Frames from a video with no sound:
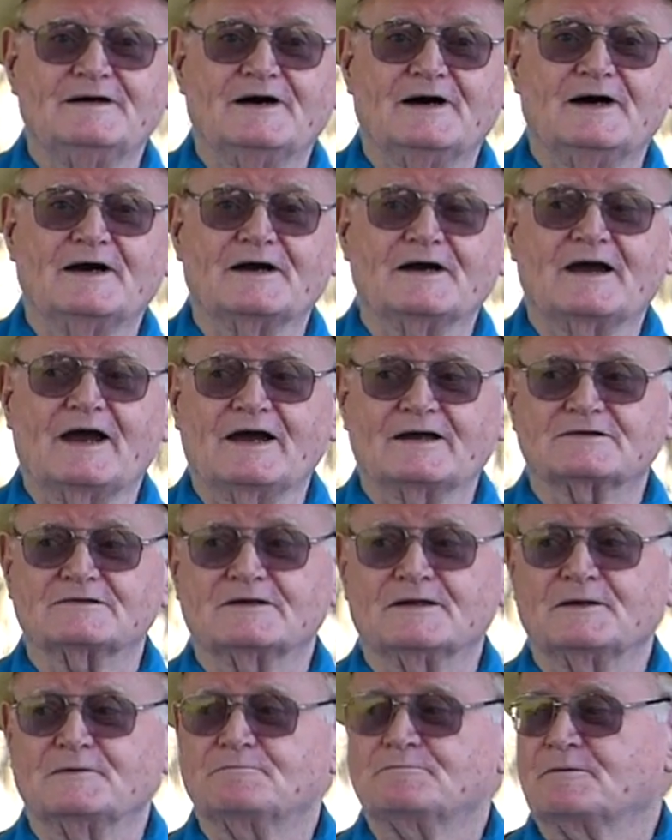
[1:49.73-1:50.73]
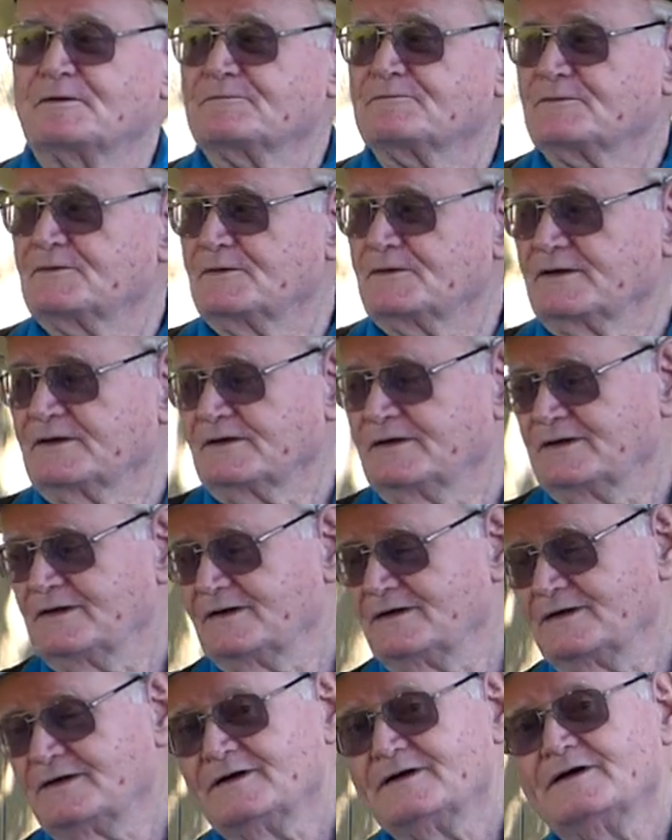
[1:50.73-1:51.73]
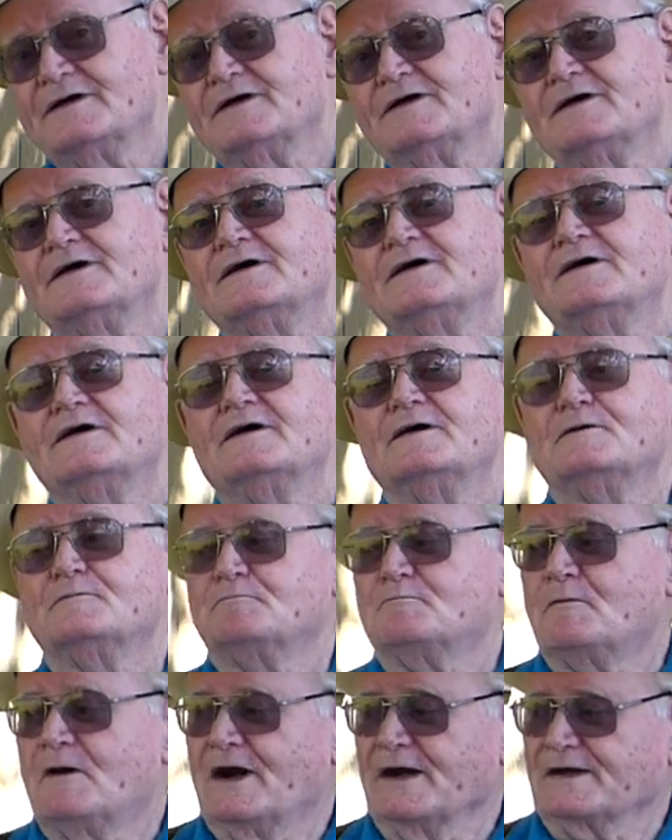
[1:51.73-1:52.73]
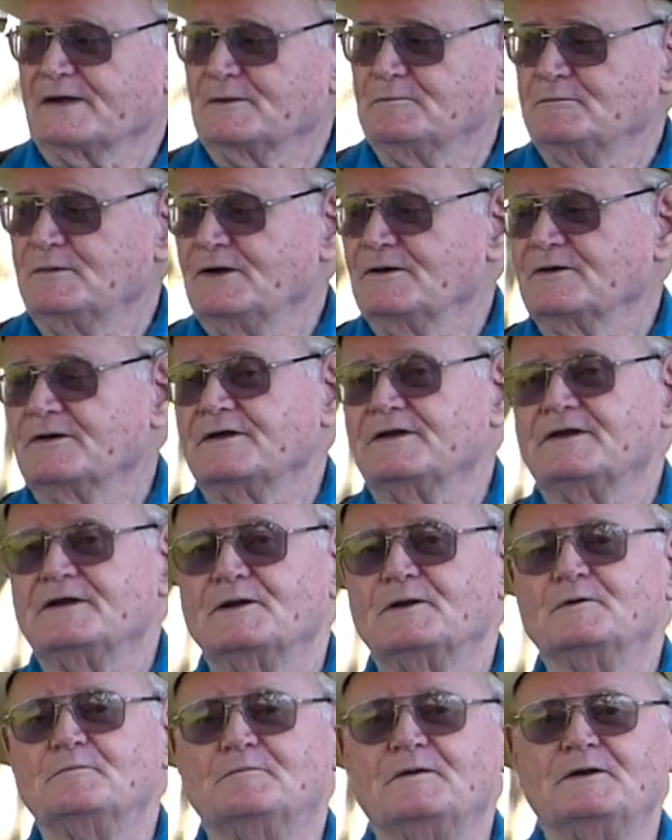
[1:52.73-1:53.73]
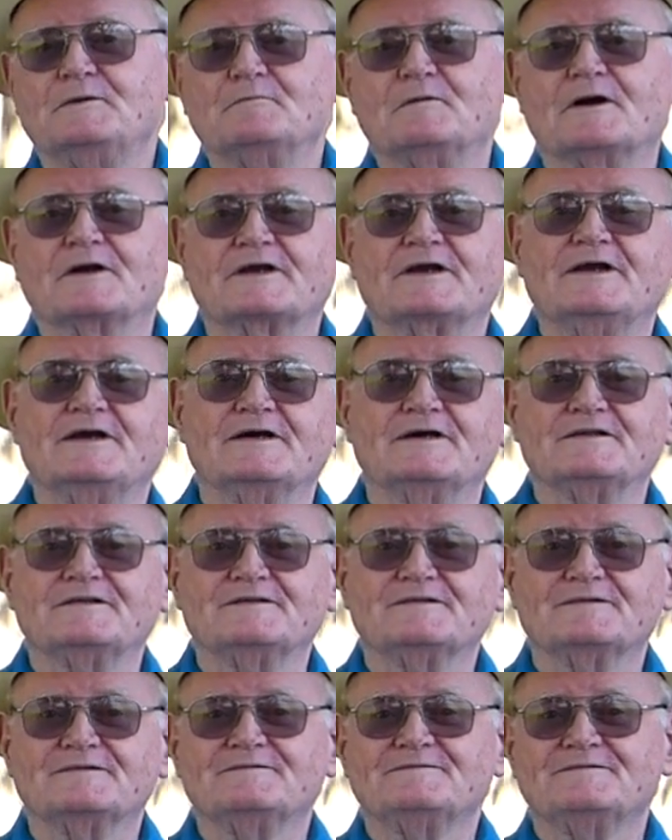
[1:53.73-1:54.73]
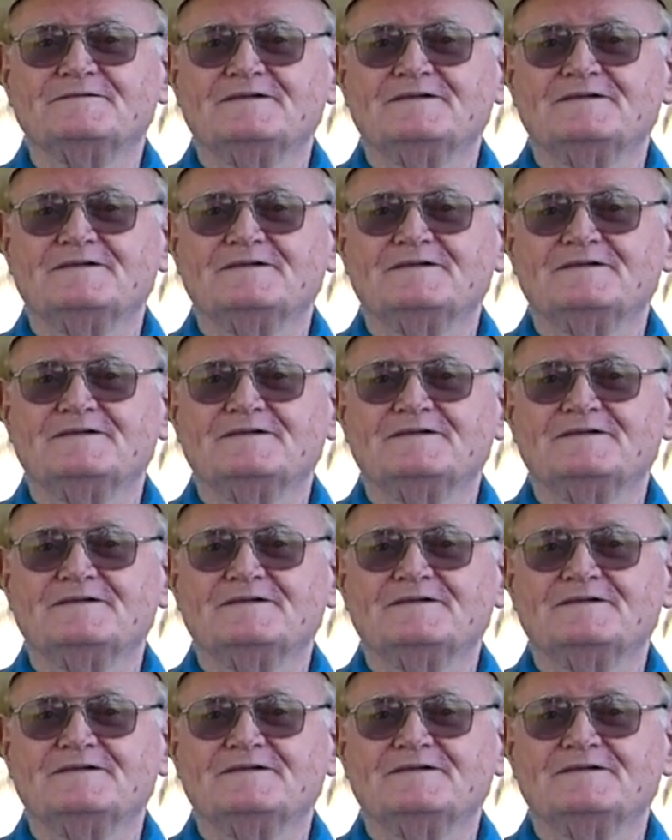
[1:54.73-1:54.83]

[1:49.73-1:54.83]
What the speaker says: I actually prefer my community to be my kids